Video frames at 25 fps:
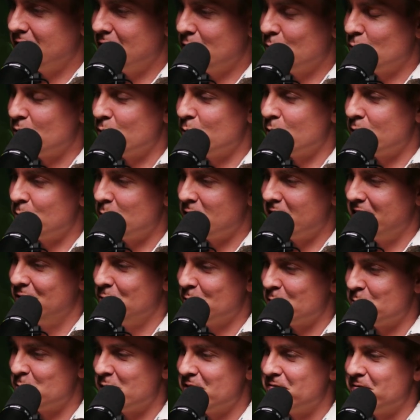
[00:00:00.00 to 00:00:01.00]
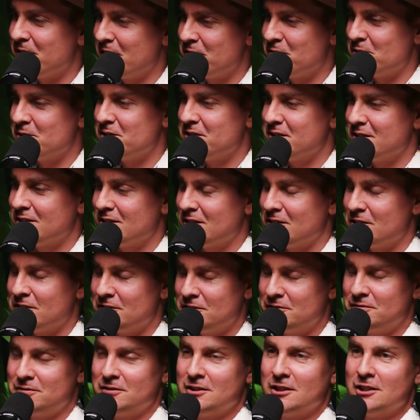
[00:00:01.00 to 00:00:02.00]
of my favorite kind
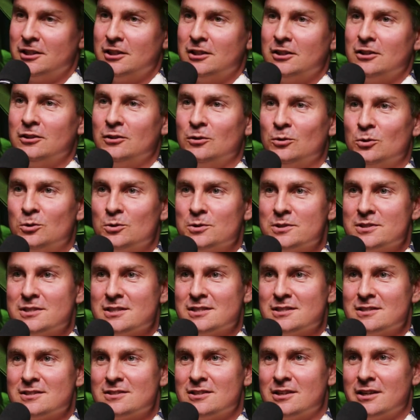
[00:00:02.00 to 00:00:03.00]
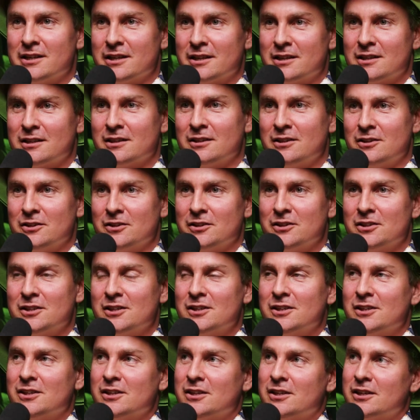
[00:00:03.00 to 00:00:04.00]
of laws is like,
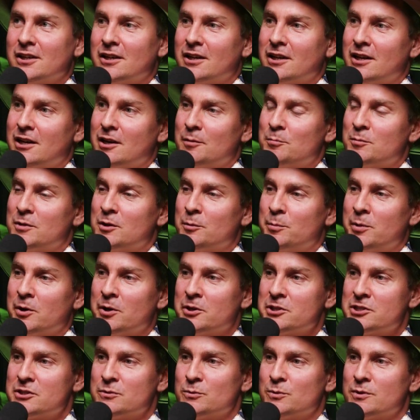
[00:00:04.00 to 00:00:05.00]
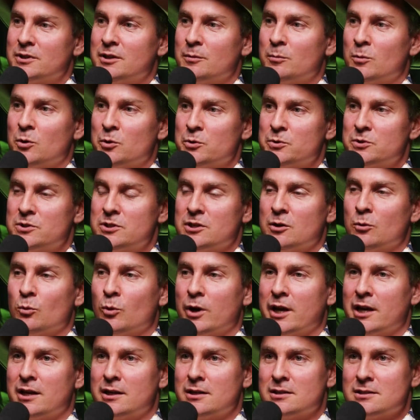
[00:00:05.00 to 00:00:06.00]
the person with the most
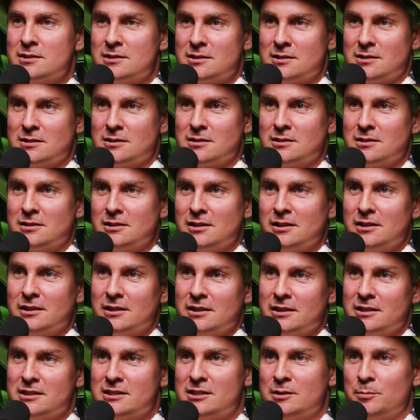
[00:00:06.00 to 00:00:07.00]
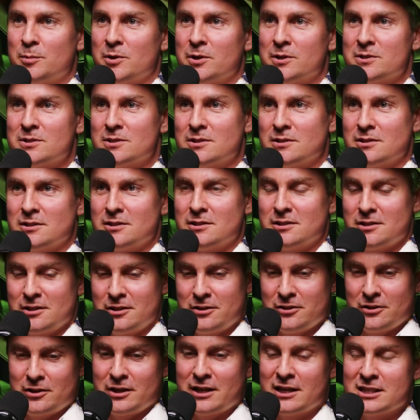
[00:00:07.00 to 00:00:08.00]
awareness is the person that,
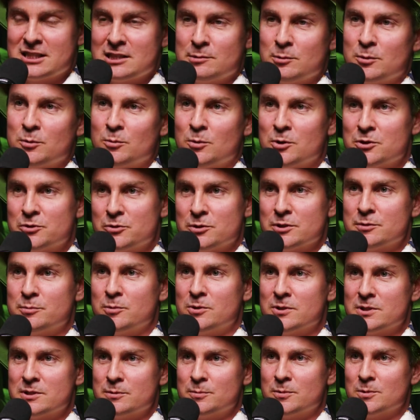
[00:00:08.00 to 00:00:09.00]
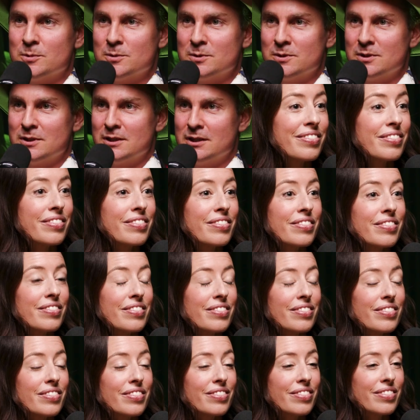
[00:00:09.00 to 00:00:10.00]
has to be most responsible.
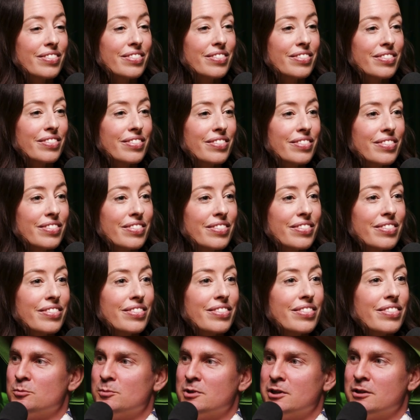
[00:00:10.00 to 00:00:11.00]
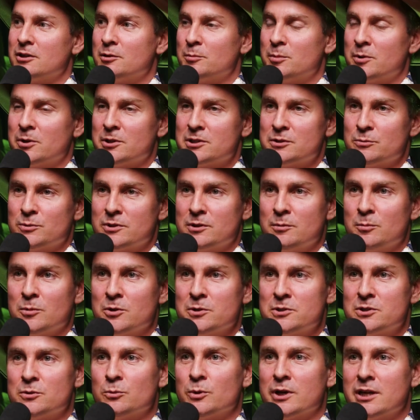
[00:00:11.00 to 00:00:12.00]
And it's like always assume that you're the person with the
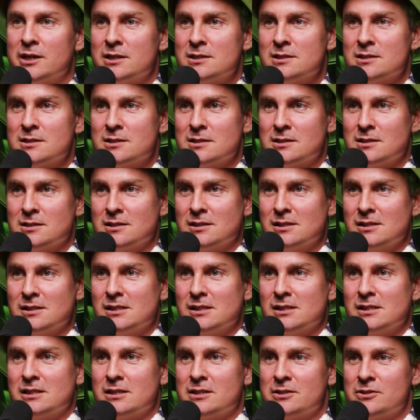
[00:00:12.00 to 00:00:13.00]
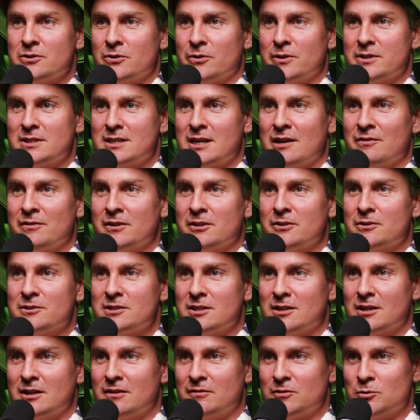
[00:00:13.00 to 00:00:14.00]
most awareness. So it's having those
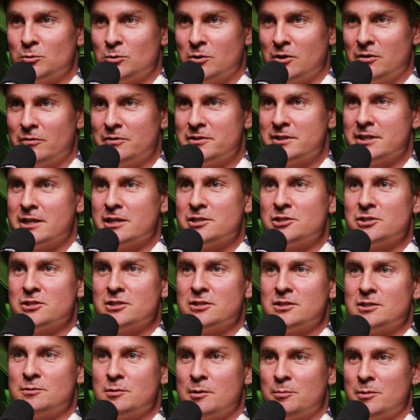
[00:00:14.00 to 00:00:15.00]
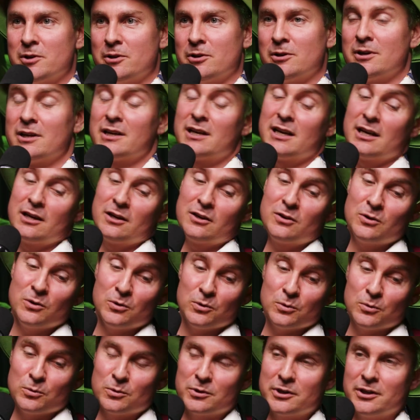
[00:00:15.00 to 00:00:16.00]
uncomfortable conversations to be able to go, okay,
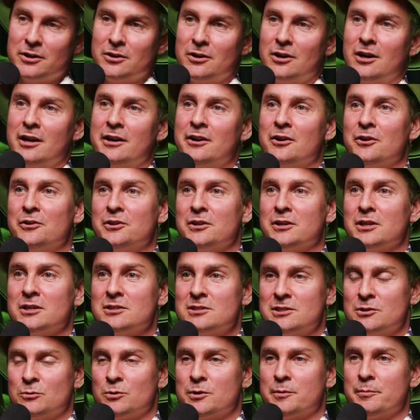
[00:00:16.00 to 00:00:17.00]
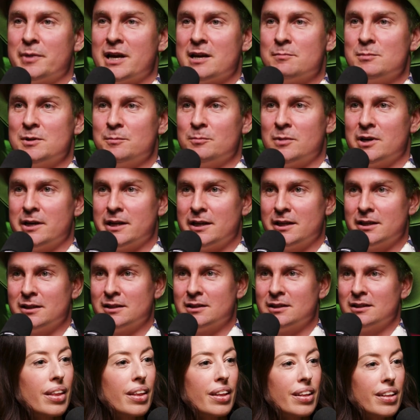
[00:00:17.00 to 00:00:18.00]
cool. I know that you still want to pay me money
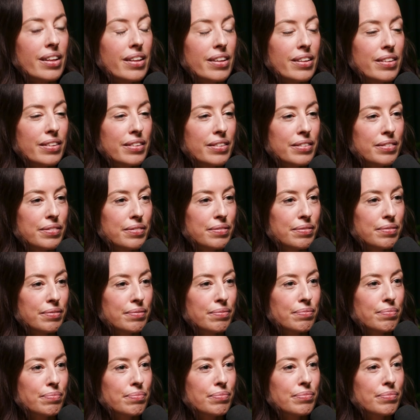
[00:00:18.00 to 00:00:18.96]
and,